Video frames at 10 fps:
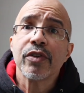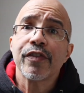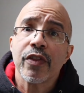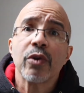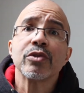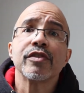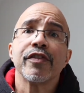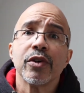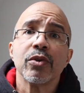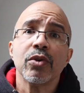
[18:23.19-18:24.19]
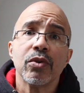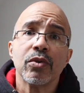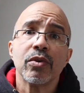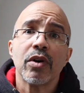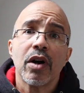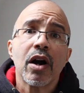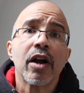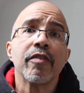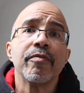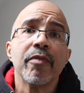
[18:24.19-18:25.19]
for those of you
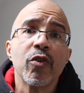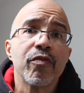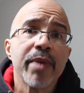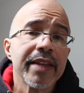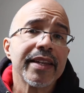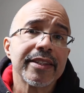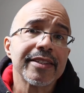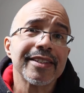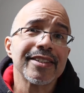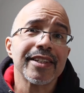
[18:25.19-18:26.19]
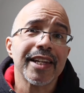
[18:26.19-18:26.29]
who've made that decision.